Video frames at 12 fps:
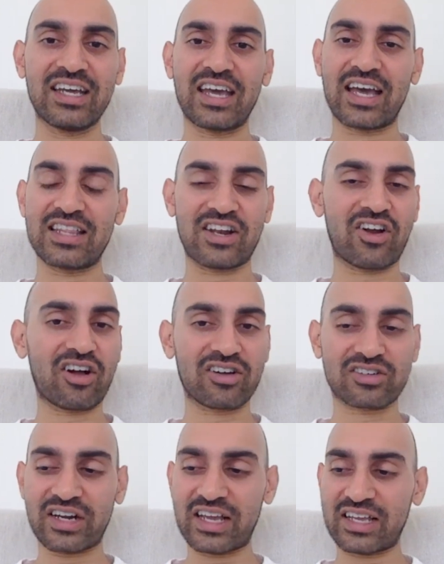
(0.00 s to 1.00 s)
And then I'll
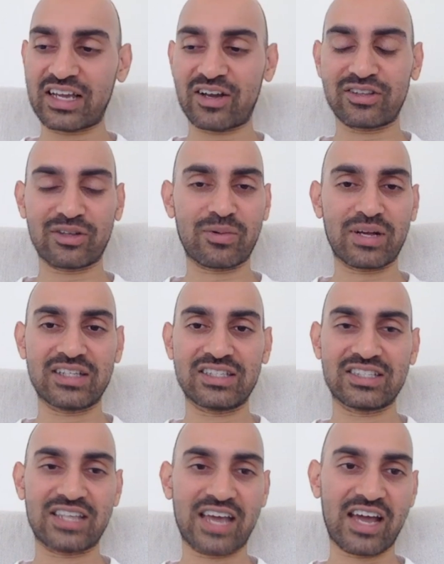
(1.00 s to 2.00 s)
crank out the
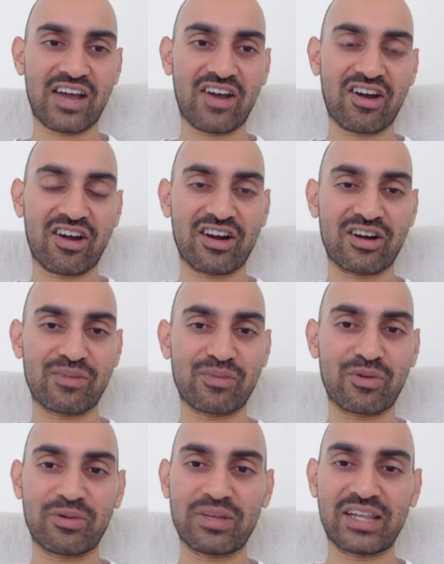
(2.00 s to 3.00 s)
ones that are
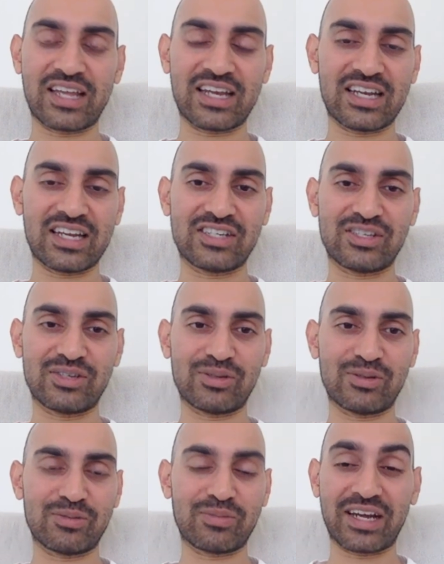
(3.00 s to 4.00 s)
more related
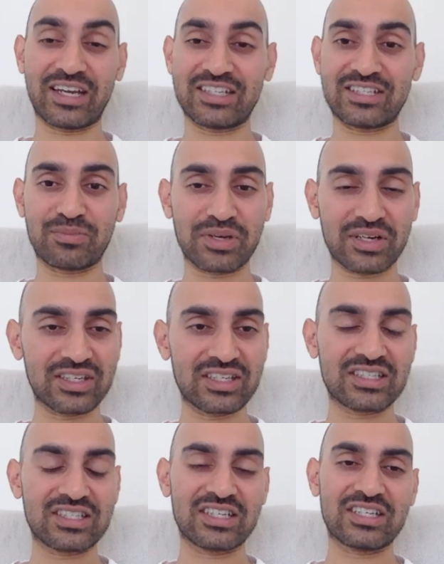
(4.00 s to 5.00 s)
to my
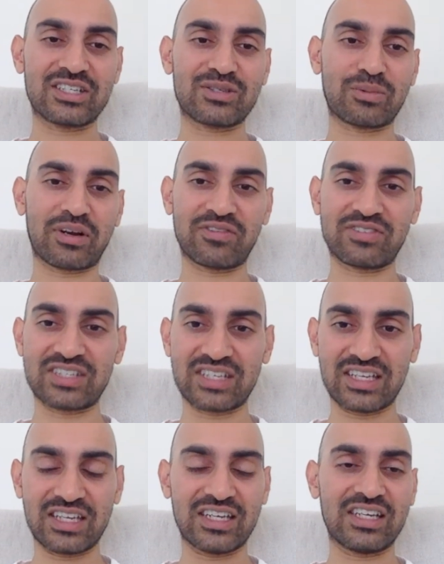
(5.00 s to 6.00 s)
experiences, what I've
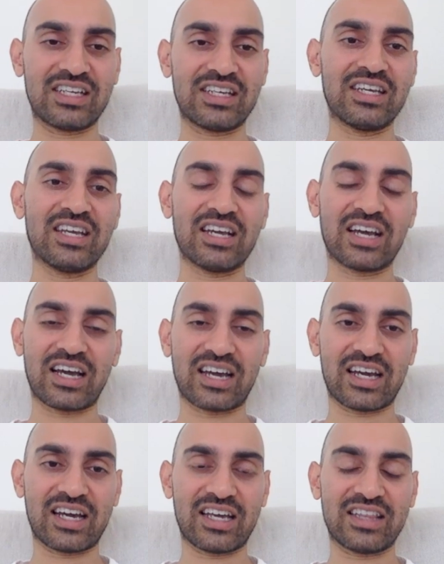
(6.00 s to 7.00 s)
seen,
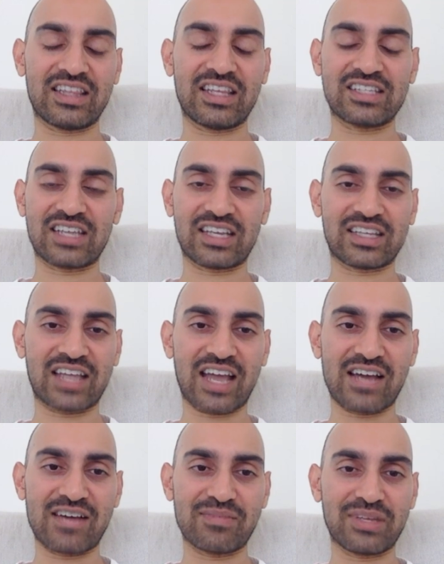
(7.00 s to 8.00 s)
and things like
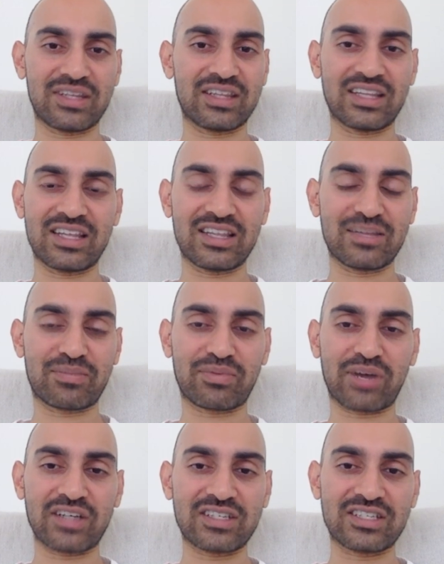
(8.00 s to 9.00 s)
that. But the
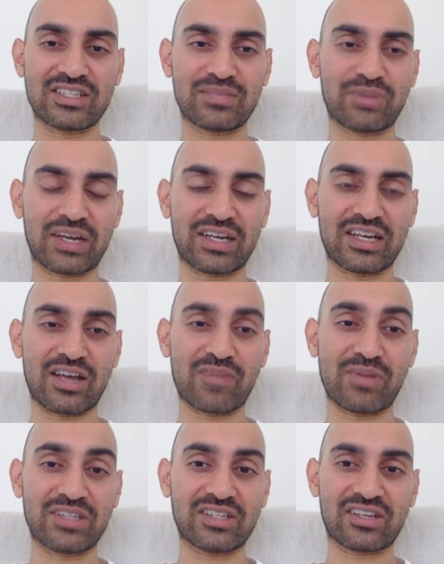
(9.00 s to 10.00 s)
process is breaking down
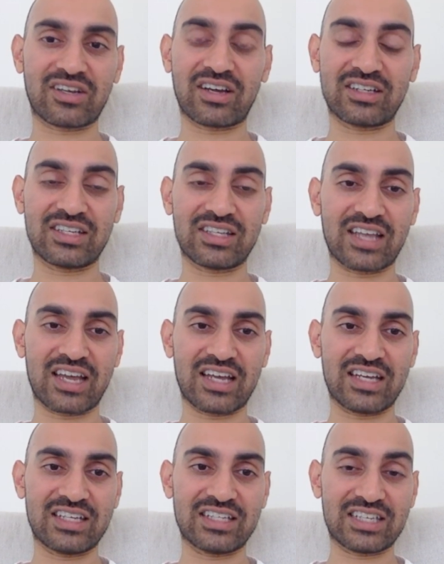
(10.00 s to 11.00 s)
based on content that
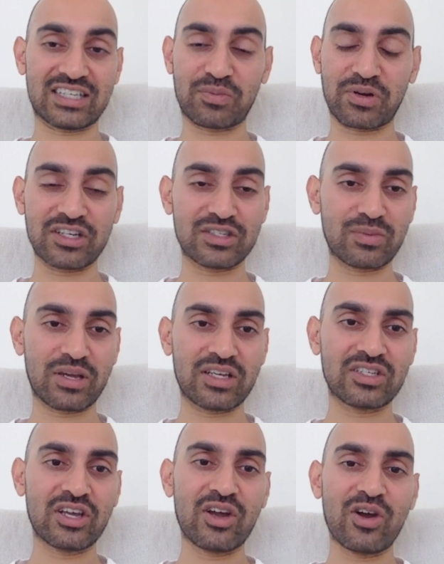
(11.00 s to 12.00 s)
is
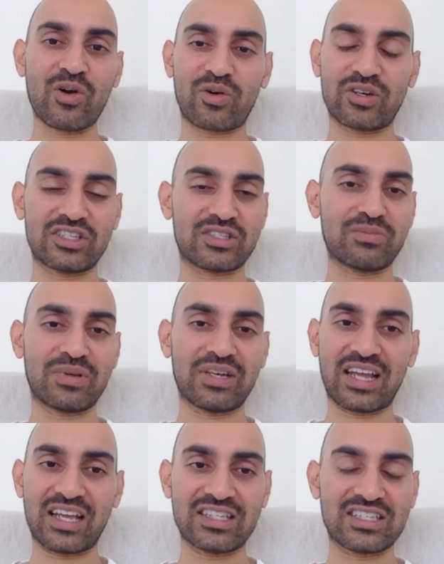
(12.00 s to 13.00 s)
experience-based or just
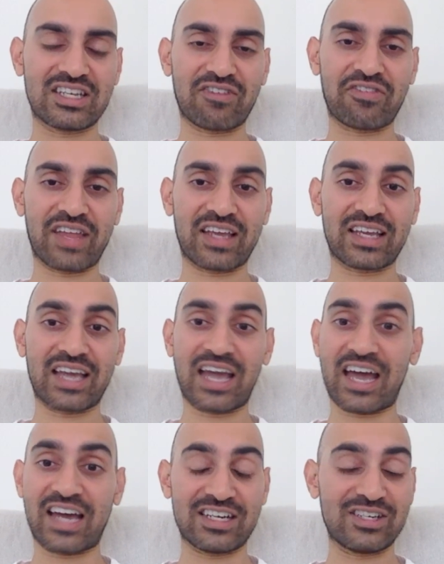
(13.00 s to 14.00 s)
mundane stuff like
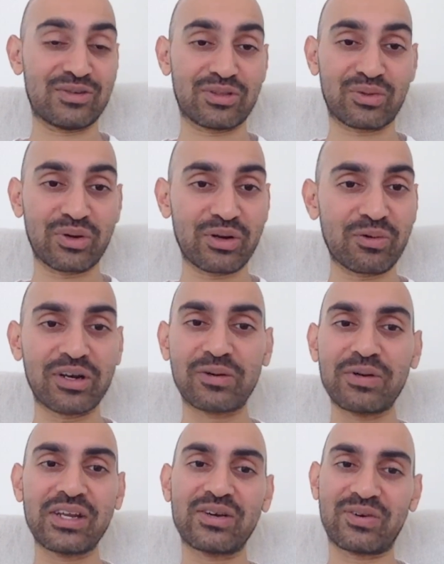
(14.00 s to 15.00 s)
how to do a 301
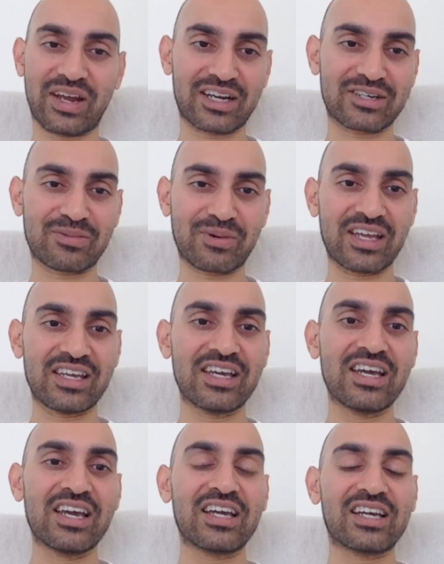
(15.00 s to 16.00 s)
redirect, right?
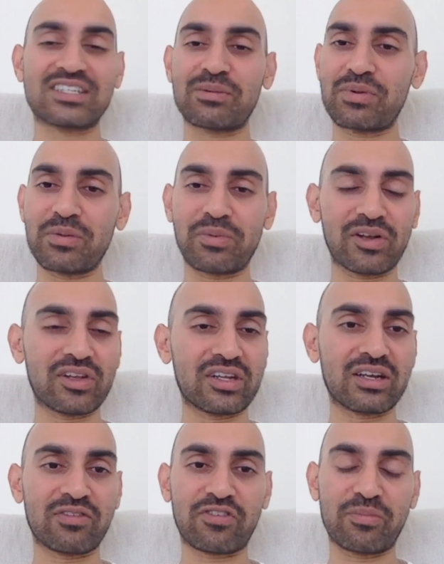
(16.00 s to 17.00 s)
Because some people are
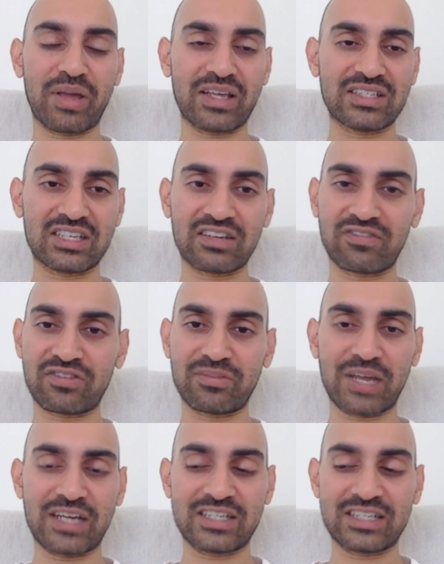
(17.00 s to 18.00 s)
looking up for basic
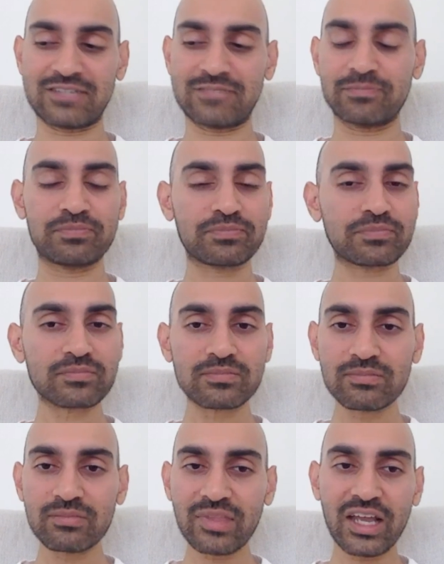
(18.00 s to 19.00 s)
information,
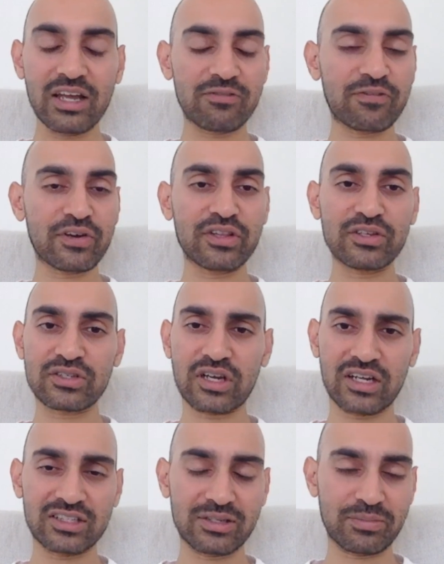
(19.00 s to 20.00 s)
and for those
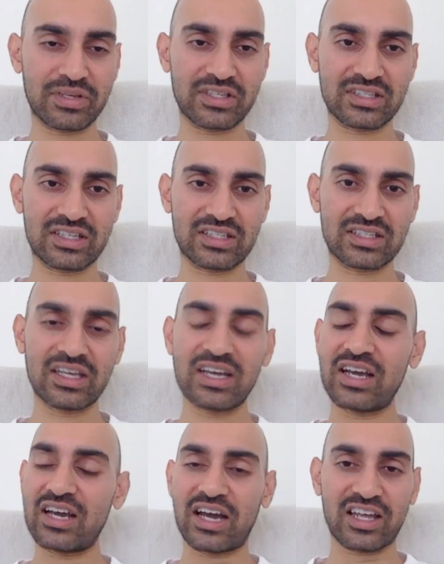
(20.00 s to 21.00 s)
content pieces,
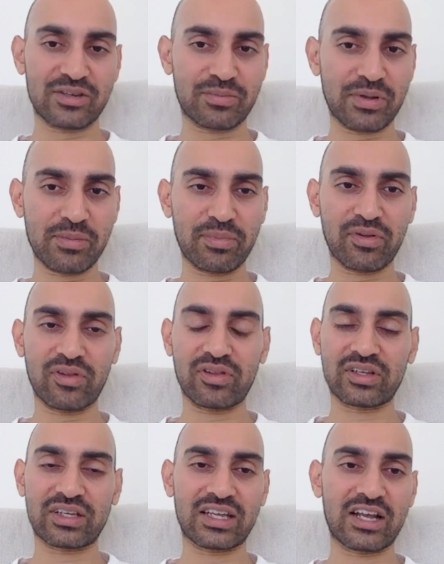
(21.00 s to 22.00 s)
other people
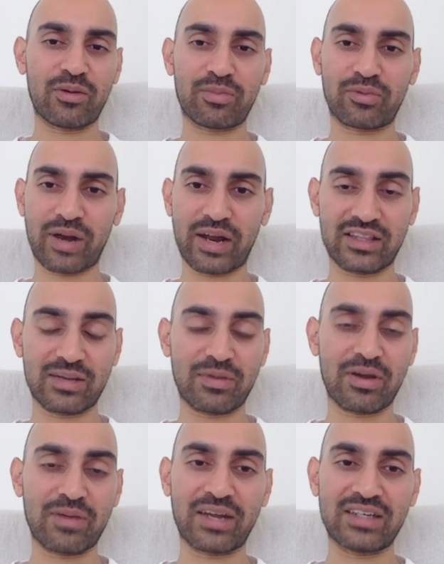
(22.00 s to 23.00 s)
can help write them
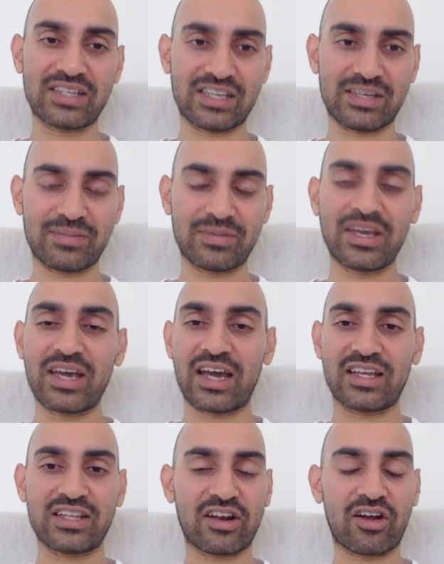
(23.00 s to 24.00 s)
on my team,
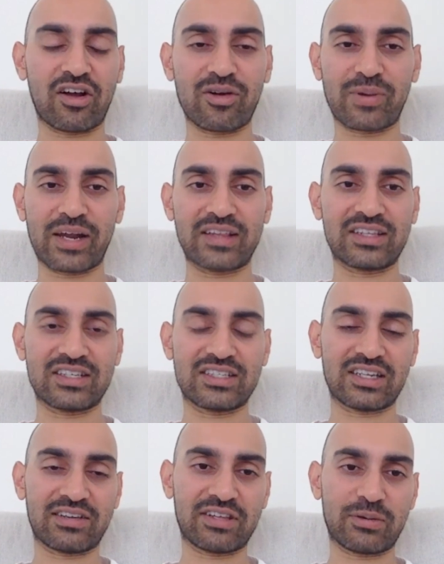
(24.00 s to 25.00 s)
and then I'll write the
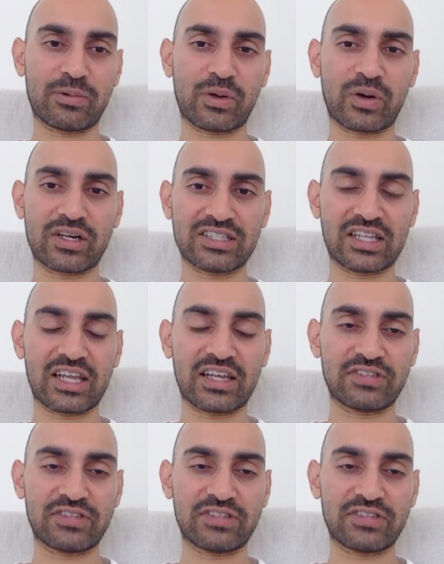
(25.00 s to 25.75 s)
stuff that requires the life